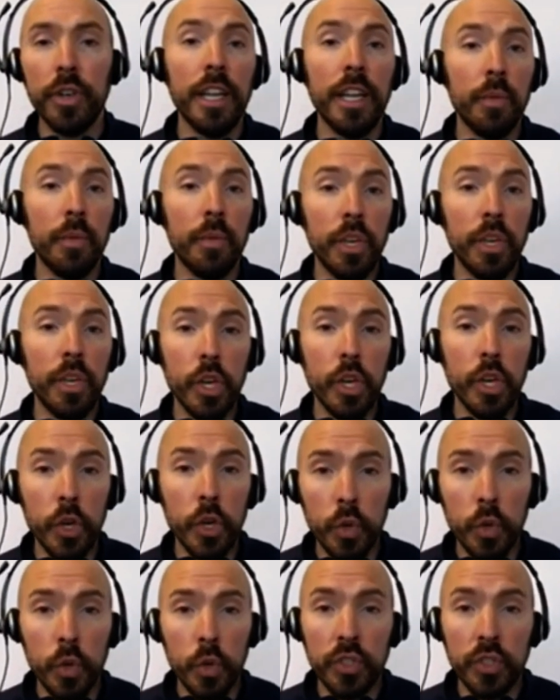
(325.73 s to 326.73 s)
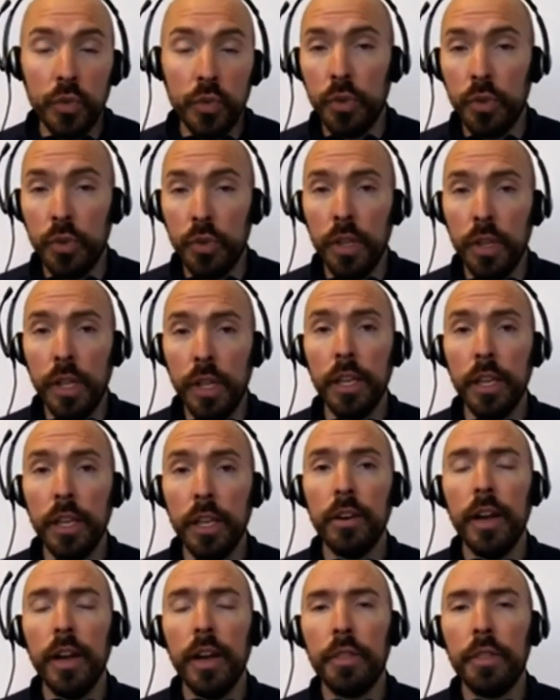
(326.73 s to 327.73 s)
and we know sooner than
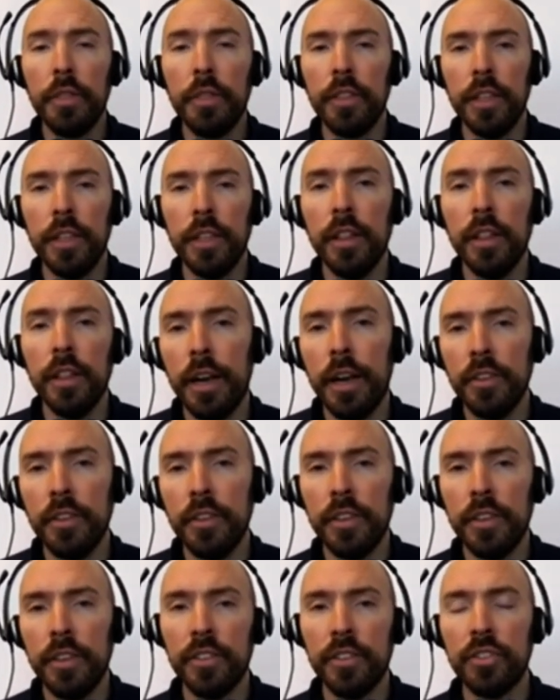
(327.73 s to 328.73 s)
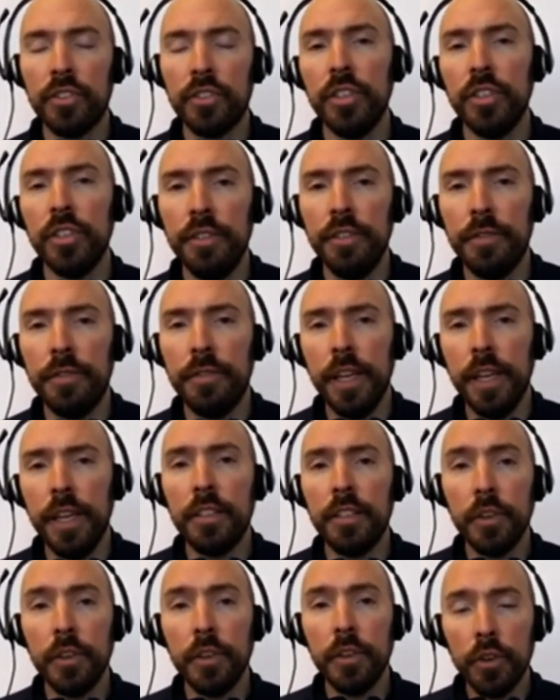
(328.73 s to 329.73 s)
later, I think that a lot of this uncertainty fades.
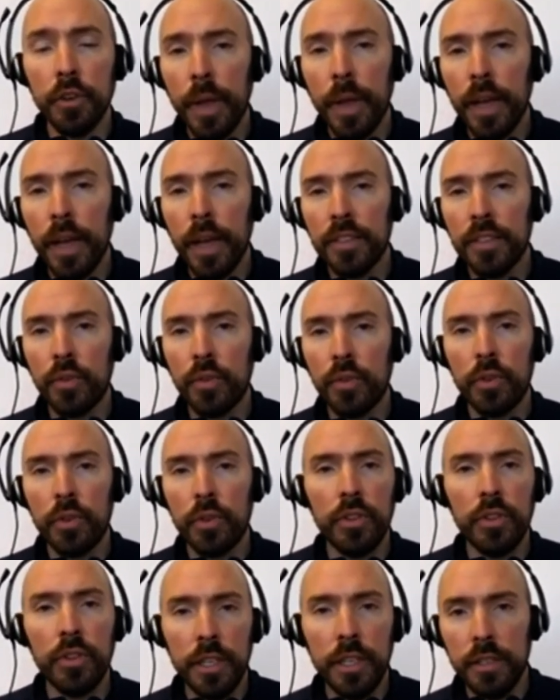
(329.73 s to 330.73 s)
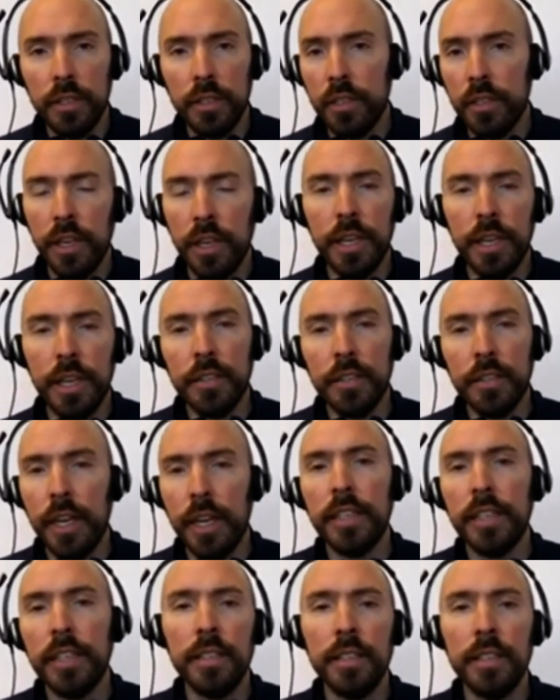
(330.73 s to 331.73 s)
If you look back historically to
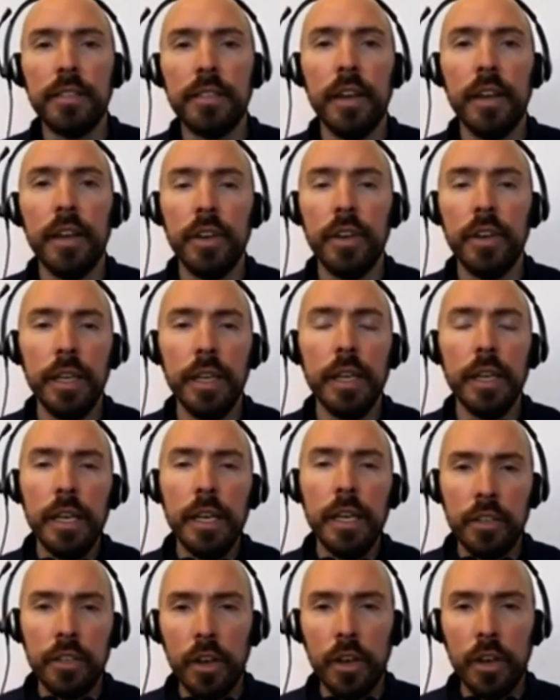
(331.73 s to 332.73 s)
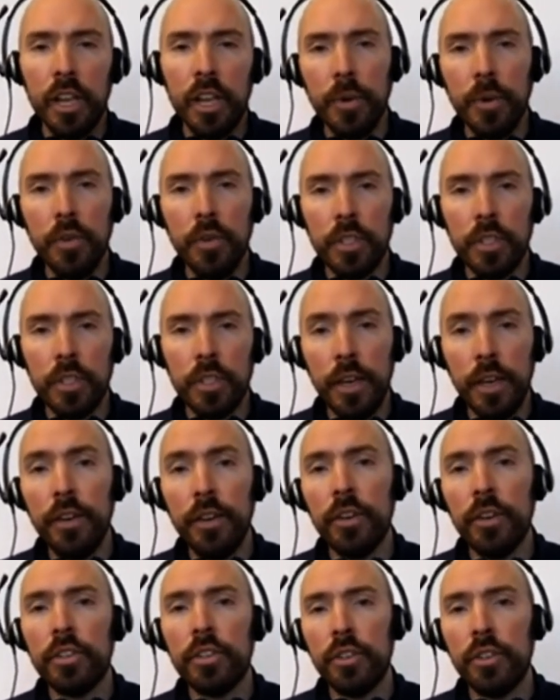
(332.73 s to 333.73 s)
1970, talking about
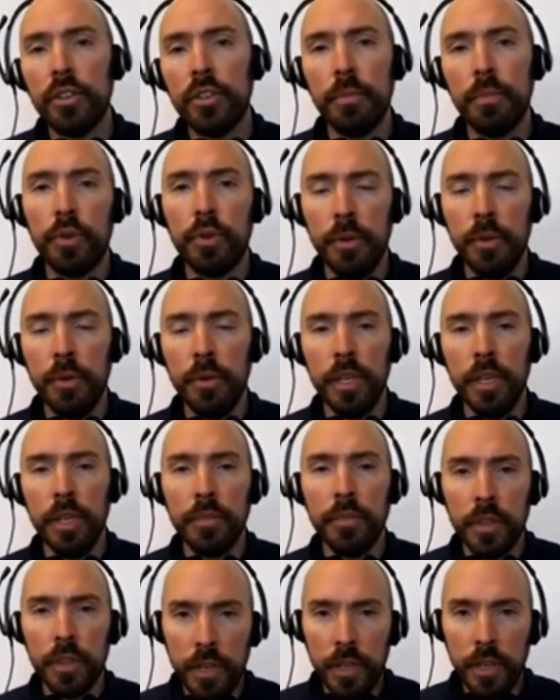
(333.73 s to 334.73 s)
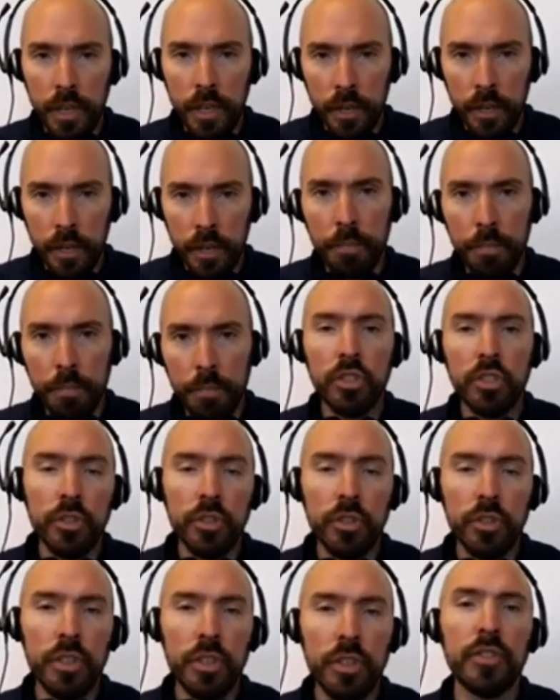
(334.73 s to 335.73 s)
10-year term premium, it
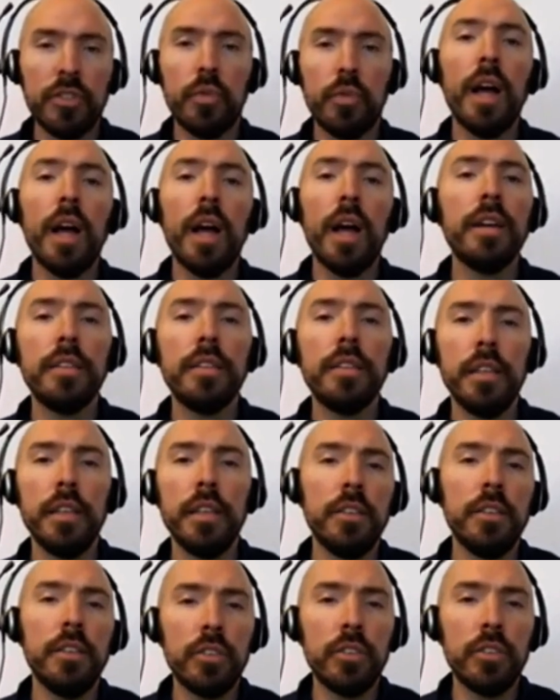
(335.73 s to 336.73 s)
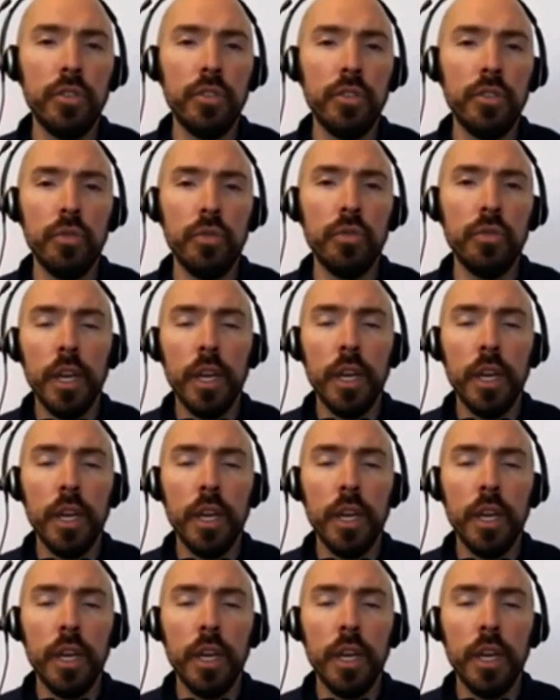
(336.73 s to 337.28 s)
habitually does rise into